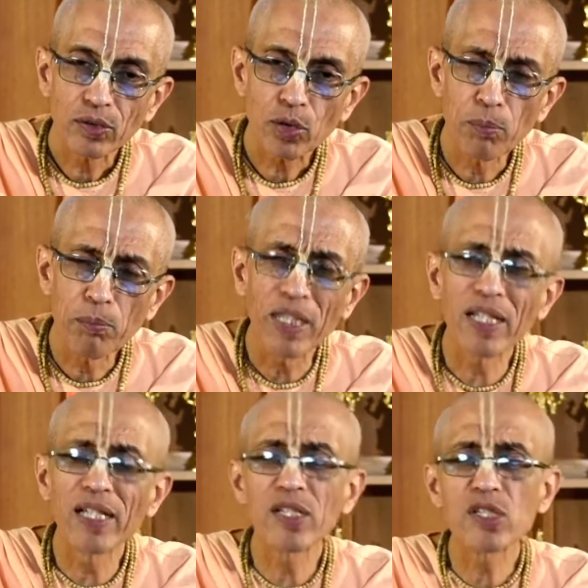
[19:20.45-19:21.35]
to
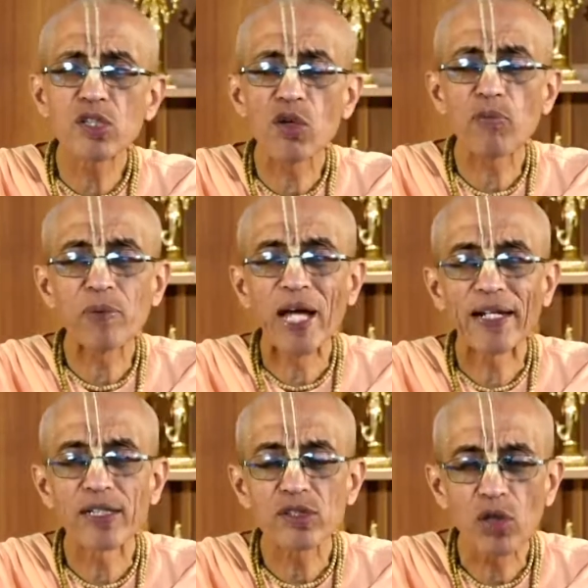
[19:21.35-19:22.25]
millions of
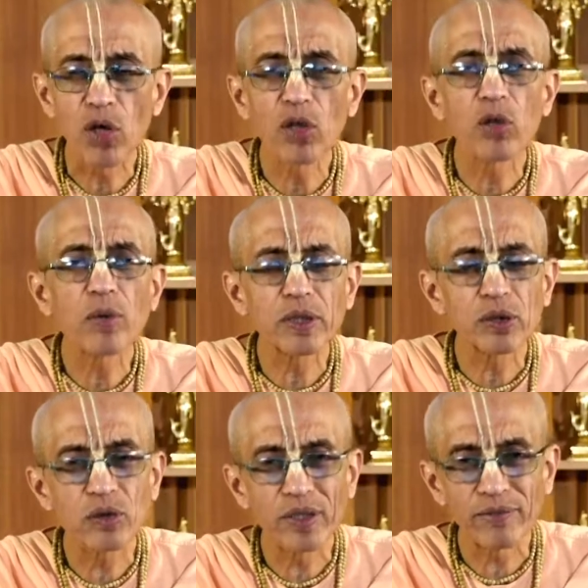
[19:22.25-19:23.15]
planets all over the
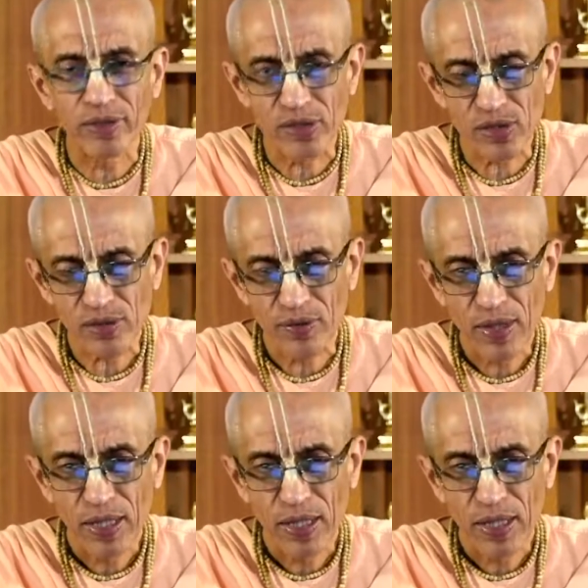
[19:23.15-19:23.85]
universe.